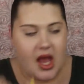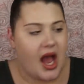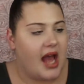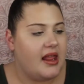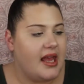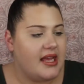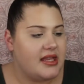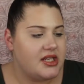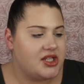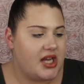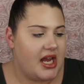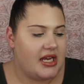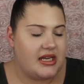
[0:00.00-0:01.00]
I like the
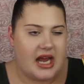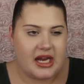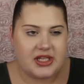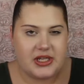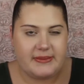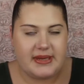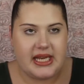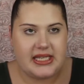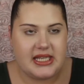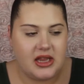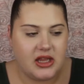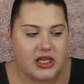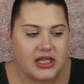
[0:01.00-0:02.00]
shade Nectar because
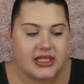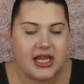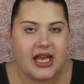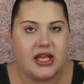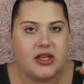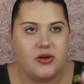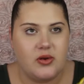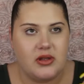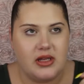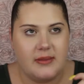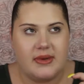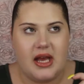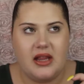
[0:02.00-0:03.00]
it looks like your
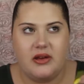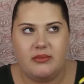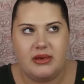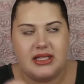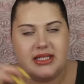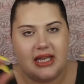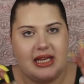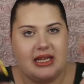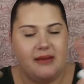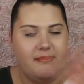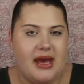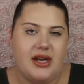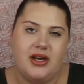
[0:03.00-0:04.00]
lip color but slightly
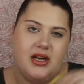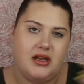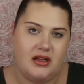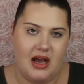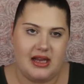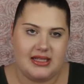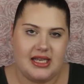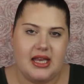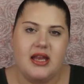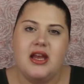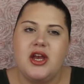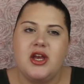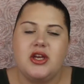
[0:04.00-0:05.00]
better and
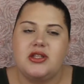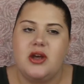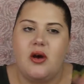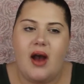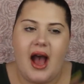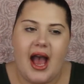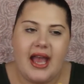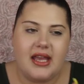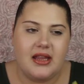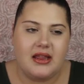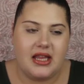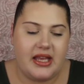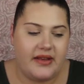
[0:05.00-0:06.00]
glossy. So I
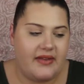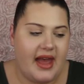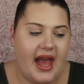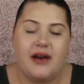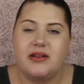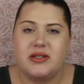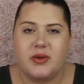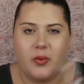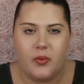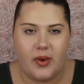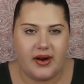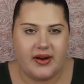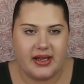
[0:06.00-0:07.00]
can leave the house
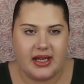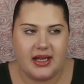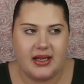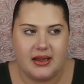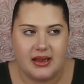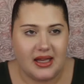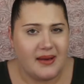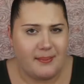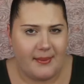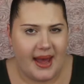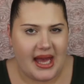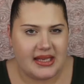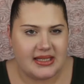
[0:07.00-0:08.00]
wearing a lip
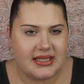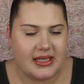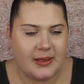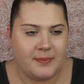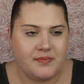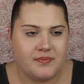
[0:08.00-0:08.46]
mask,